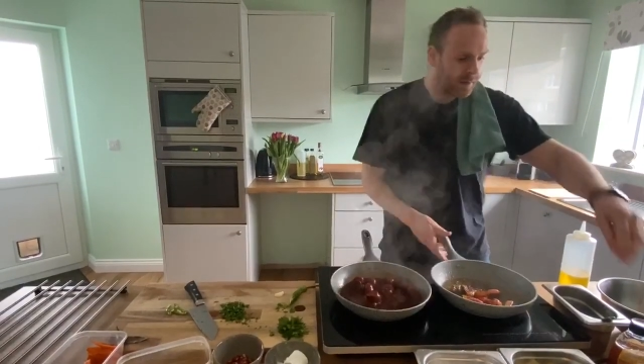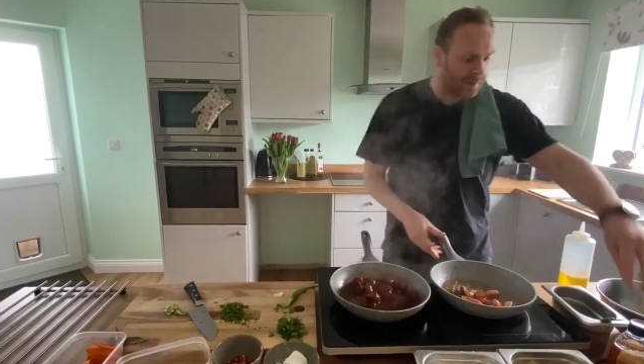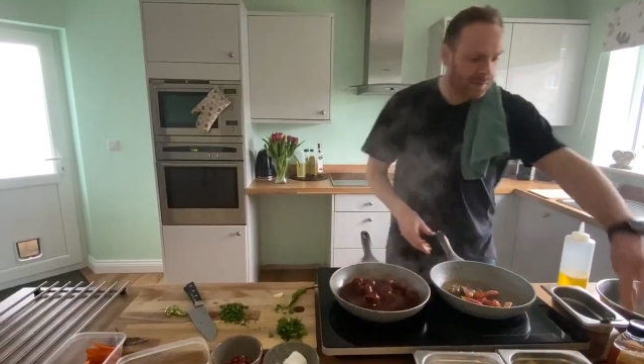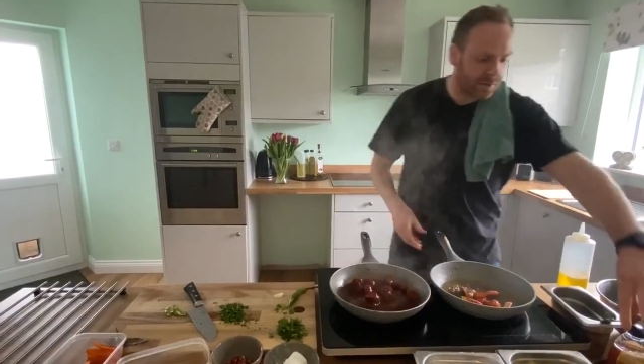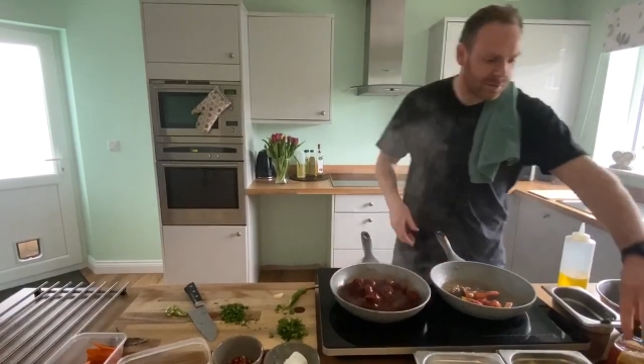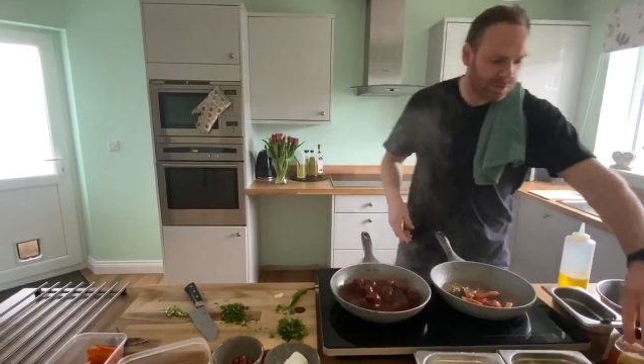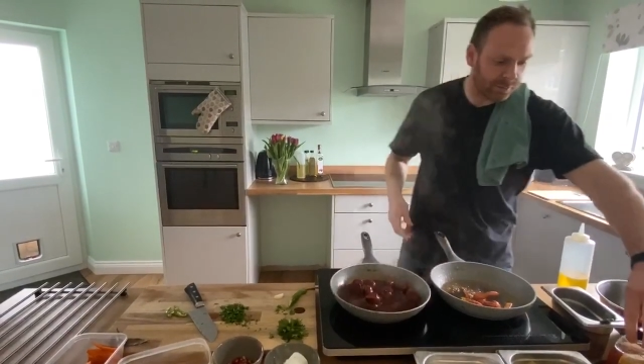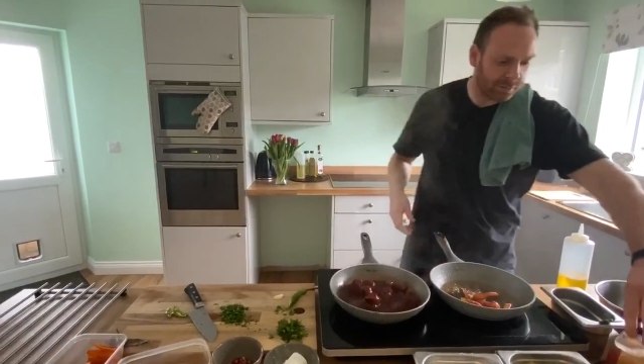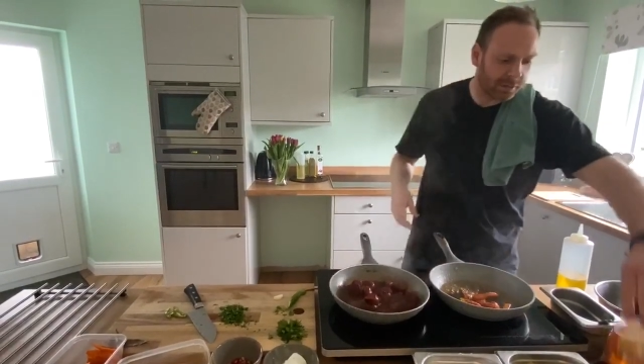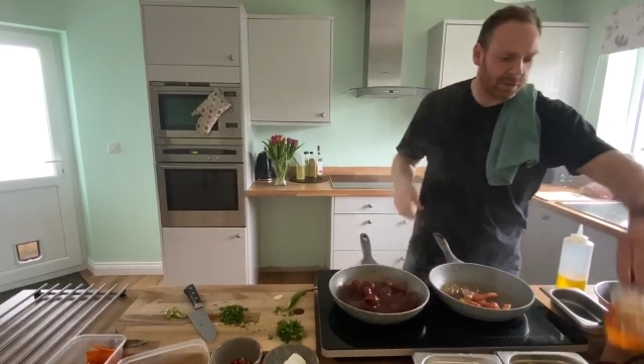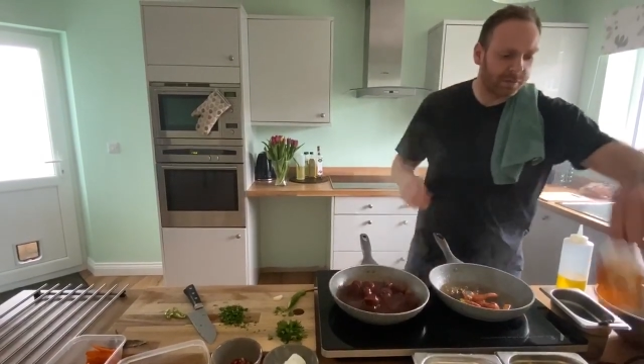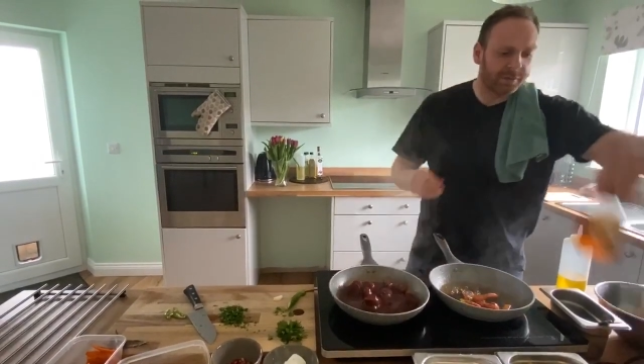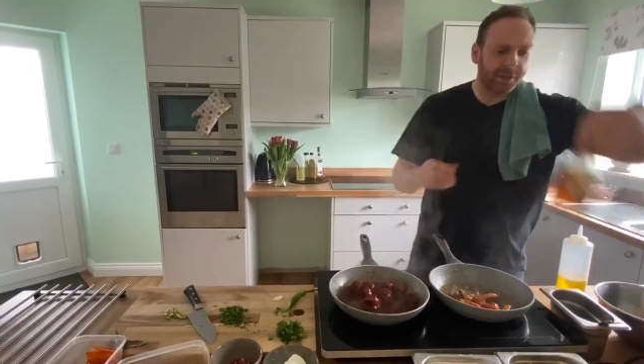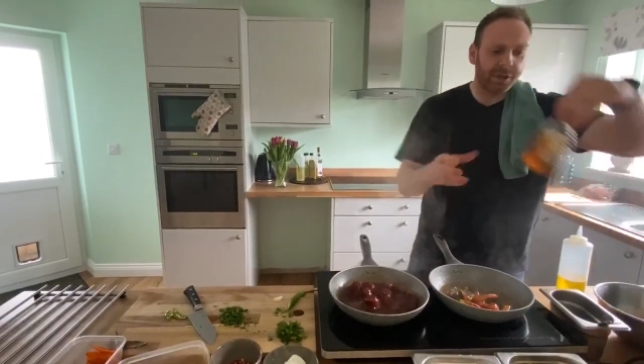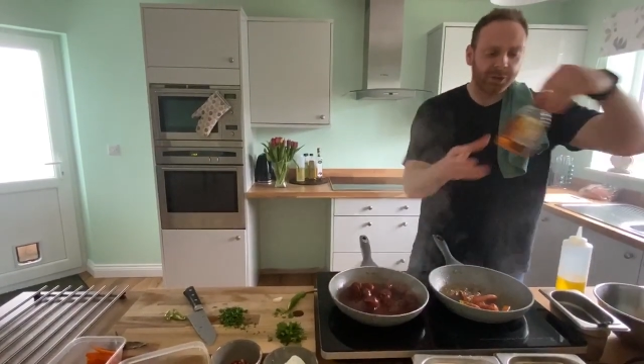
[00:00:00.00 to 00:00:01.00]
So some
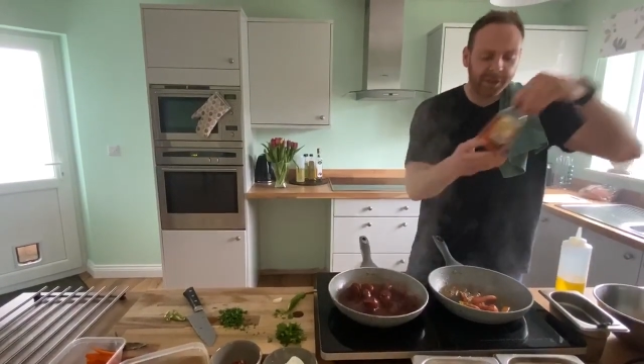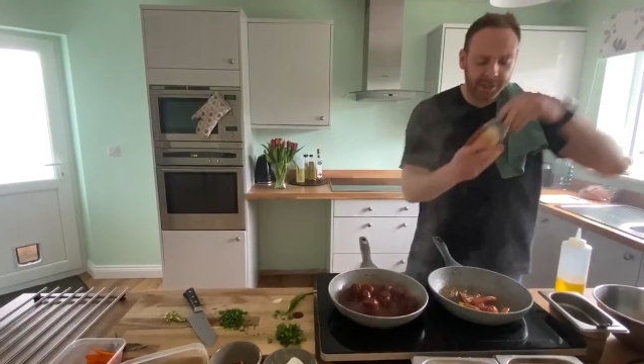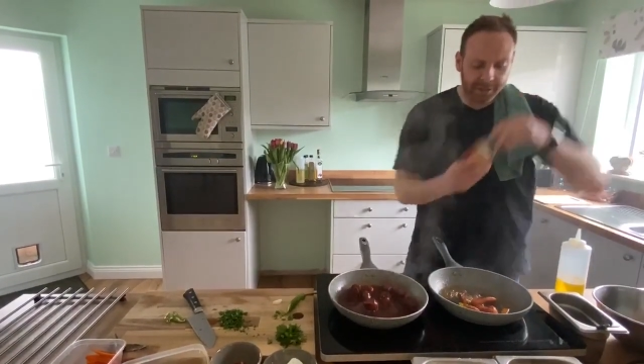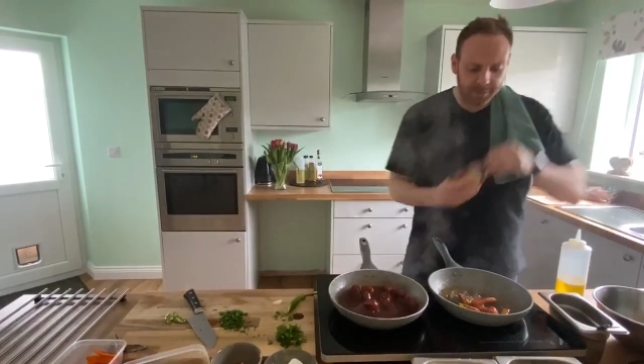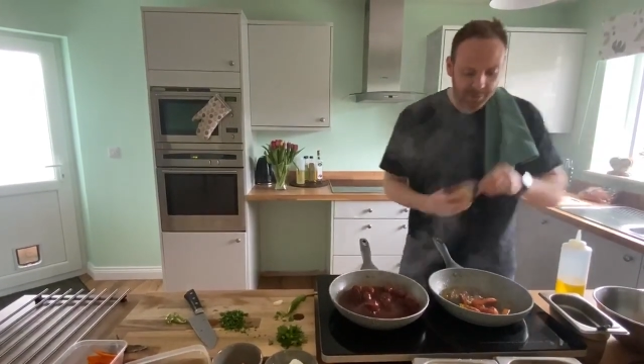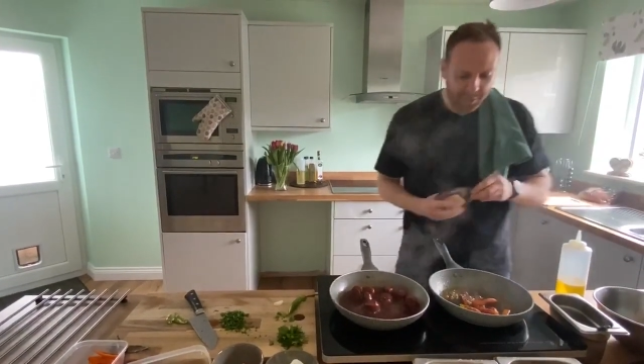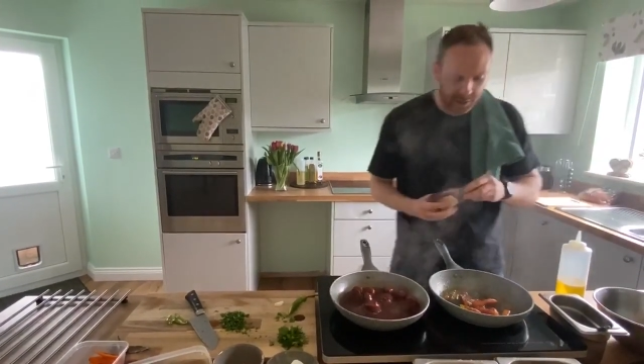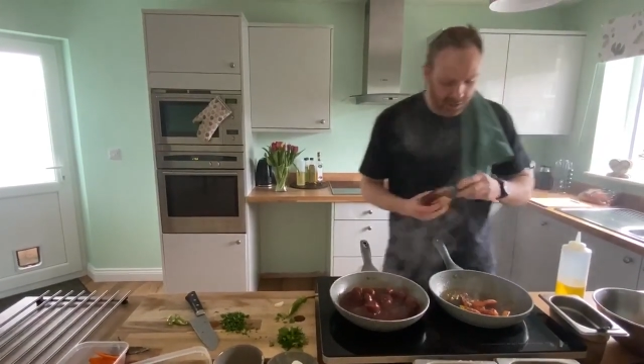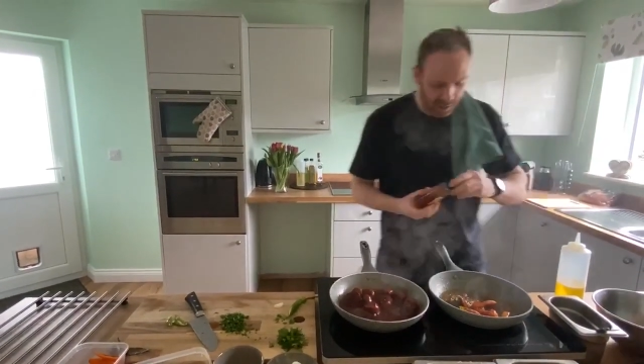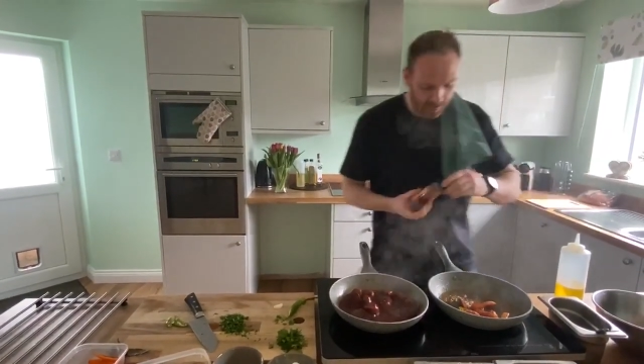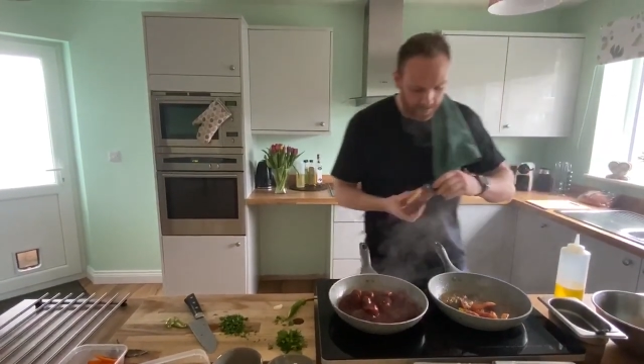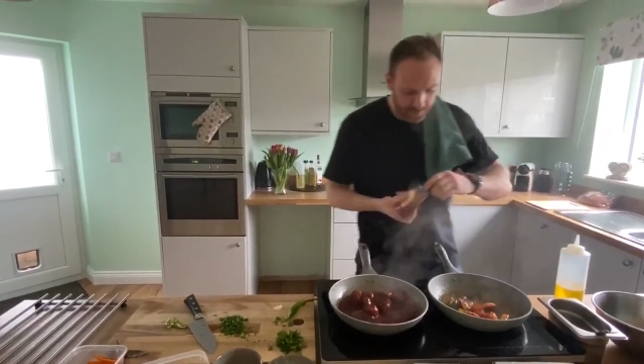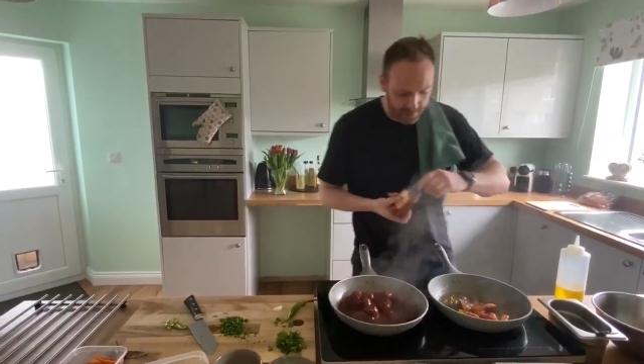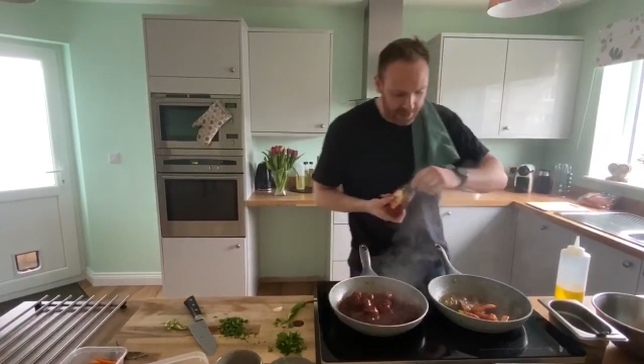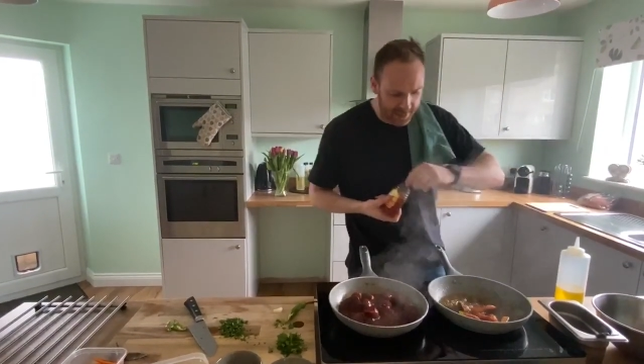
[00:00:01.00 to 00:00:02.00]
lovely honey, we're going to go
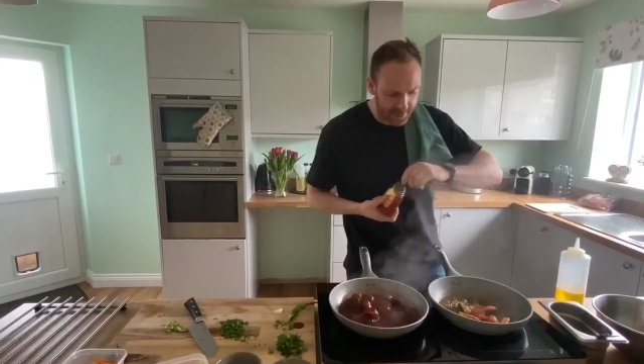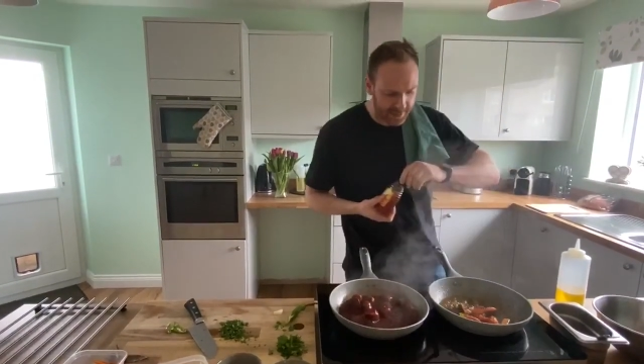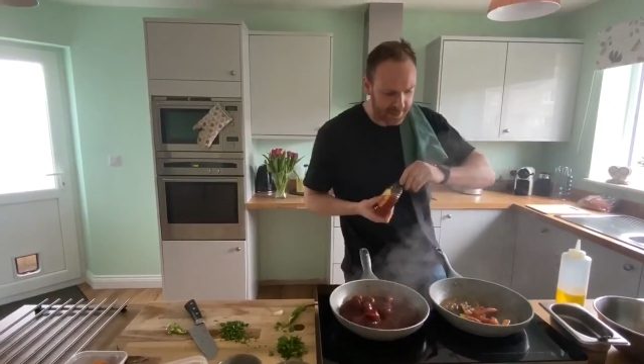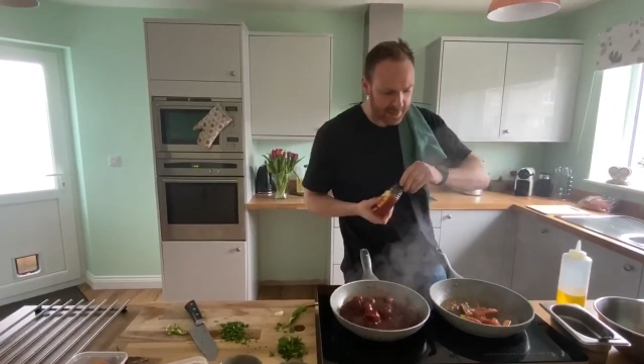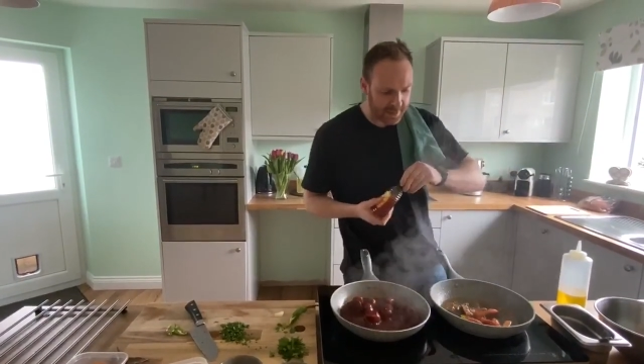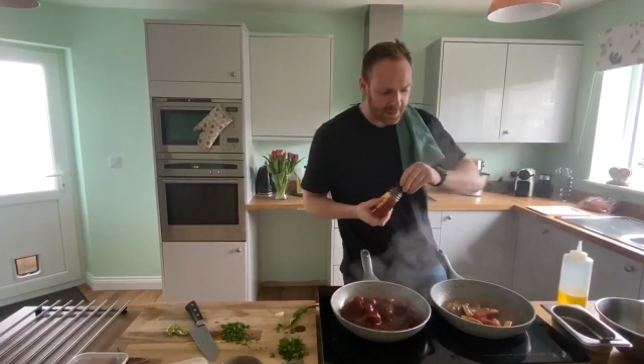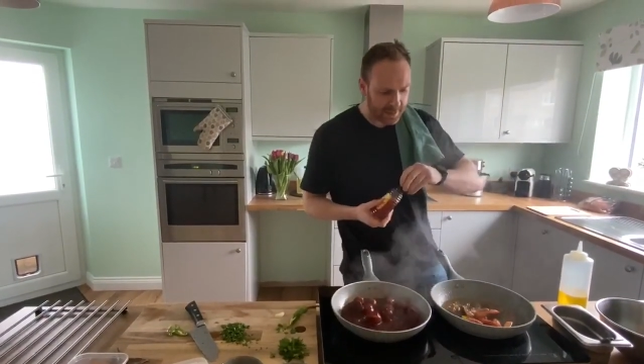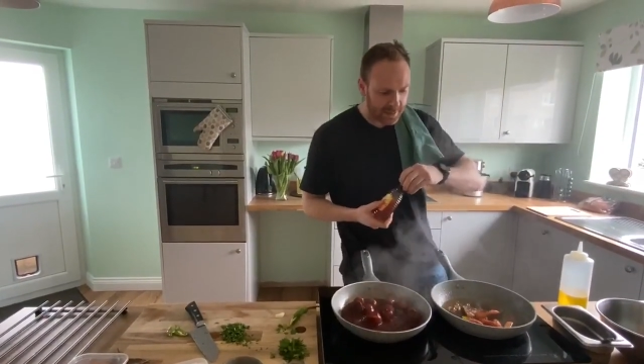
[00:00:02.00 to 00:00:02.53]
in with this.